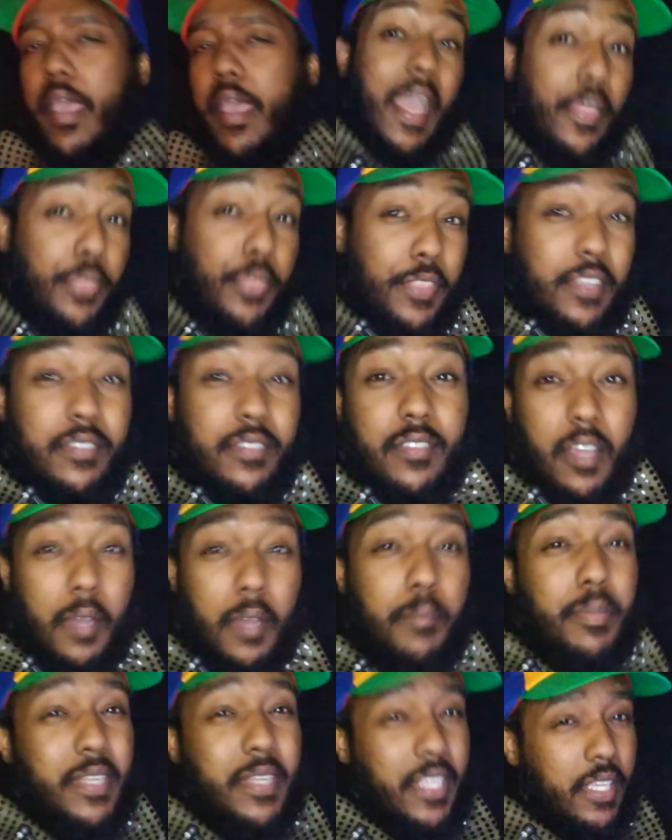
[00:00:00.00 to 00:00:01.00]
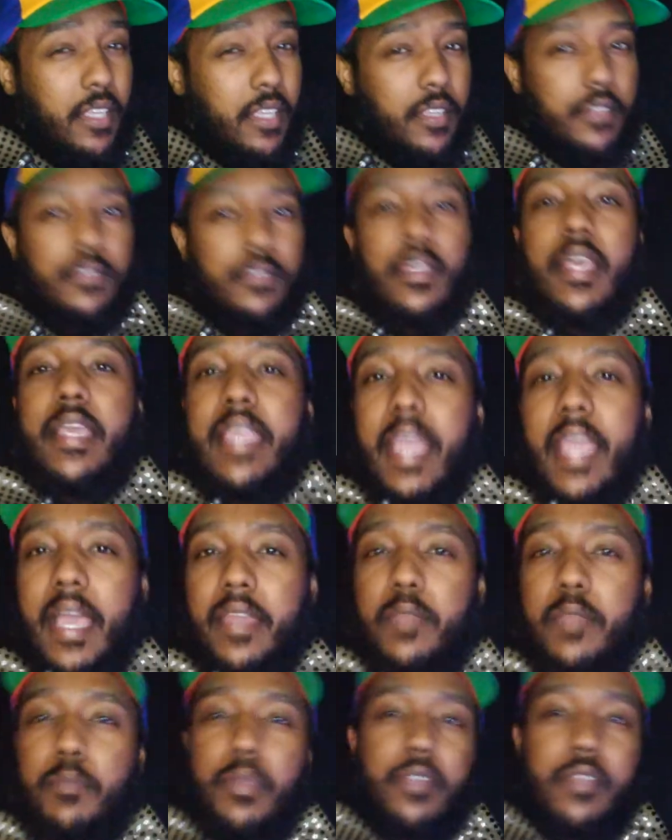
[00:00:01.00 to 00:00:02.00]
And this company is
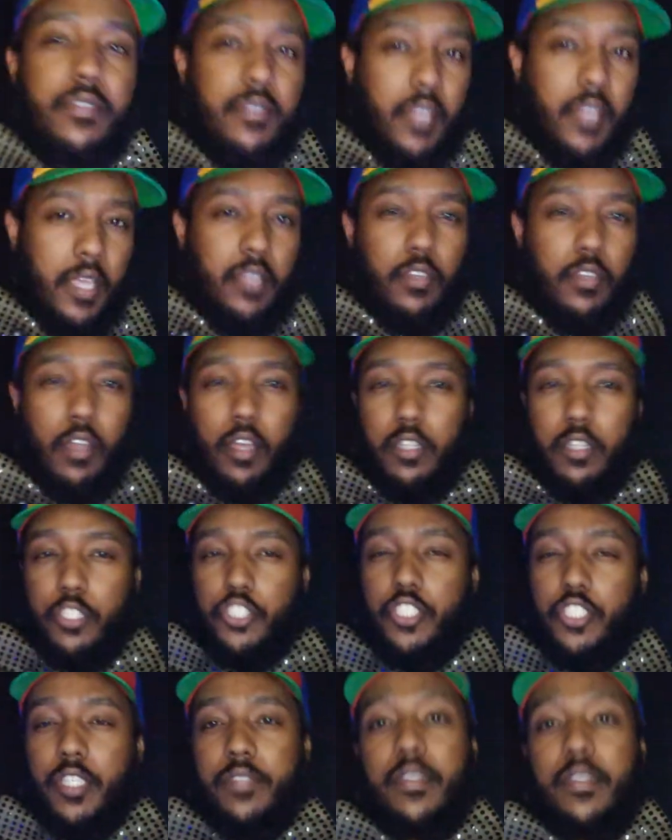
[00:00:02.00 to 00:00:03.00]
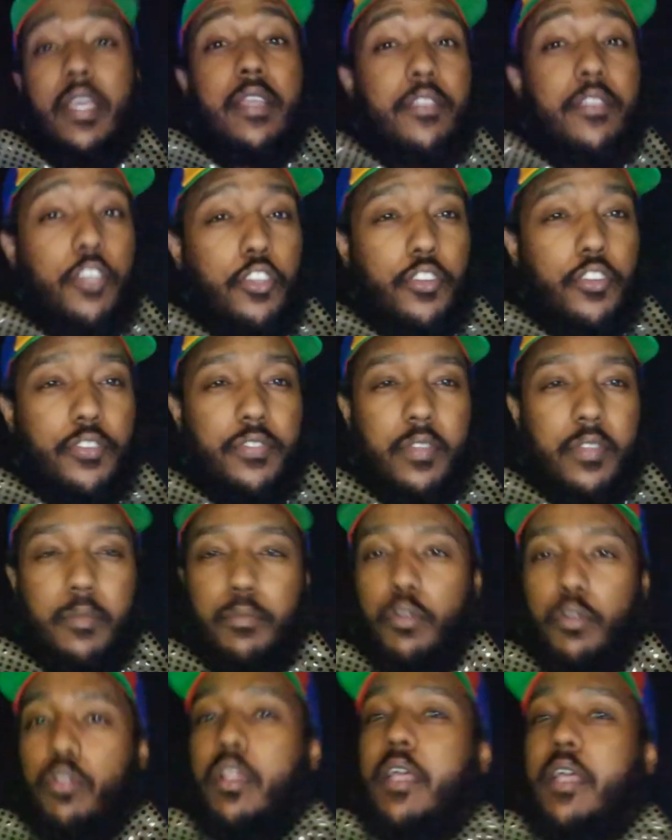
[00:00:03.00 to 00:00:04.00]
Cannabix Technologies, ticker
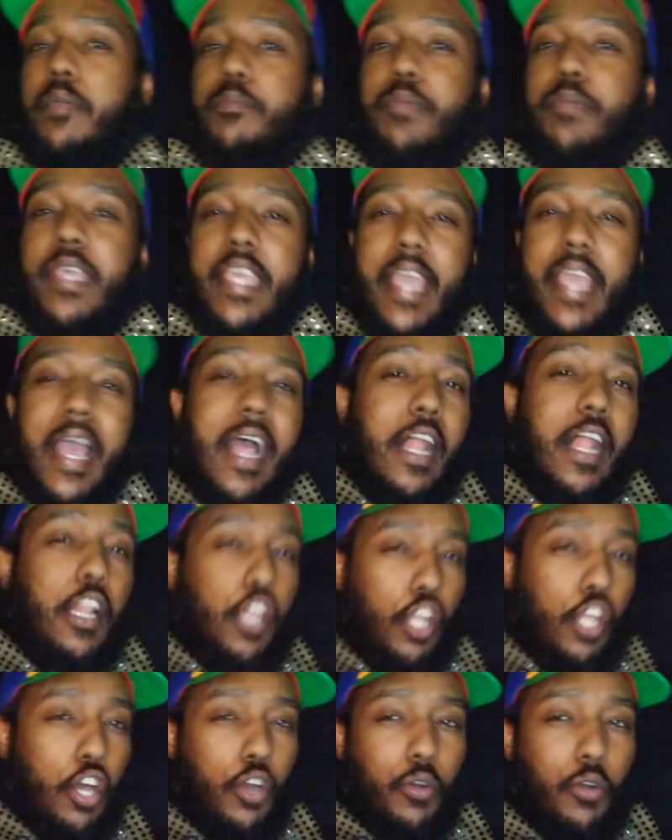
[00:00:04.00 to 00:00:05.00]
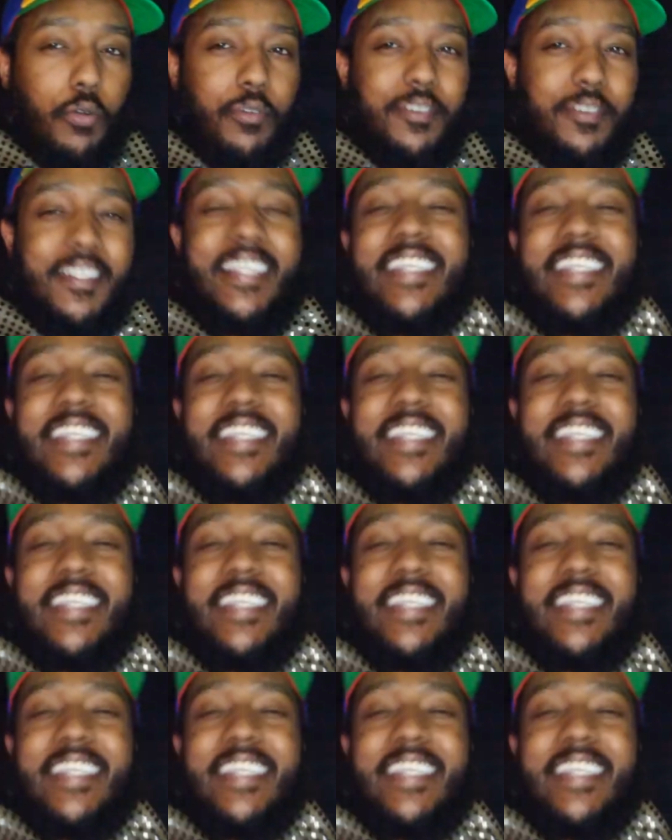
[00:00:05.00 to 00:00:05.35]
symbol BLO.